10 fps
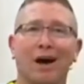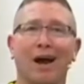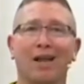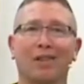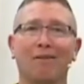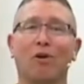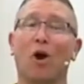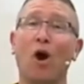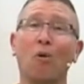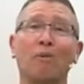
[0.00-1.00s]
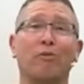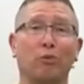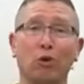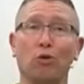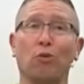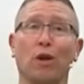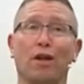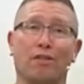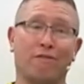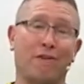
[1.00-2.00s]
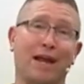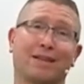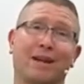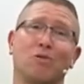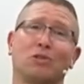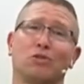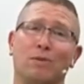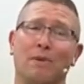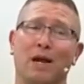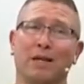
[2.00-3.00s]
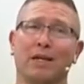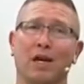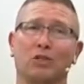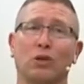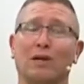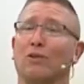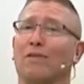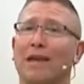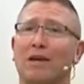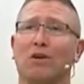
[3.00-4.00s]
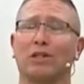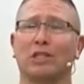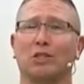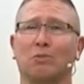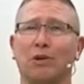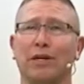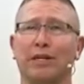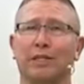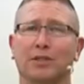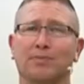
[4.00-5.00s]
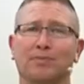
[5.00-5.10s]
a high level all through the fact that I was a remodeling contractor and have gained all this experience.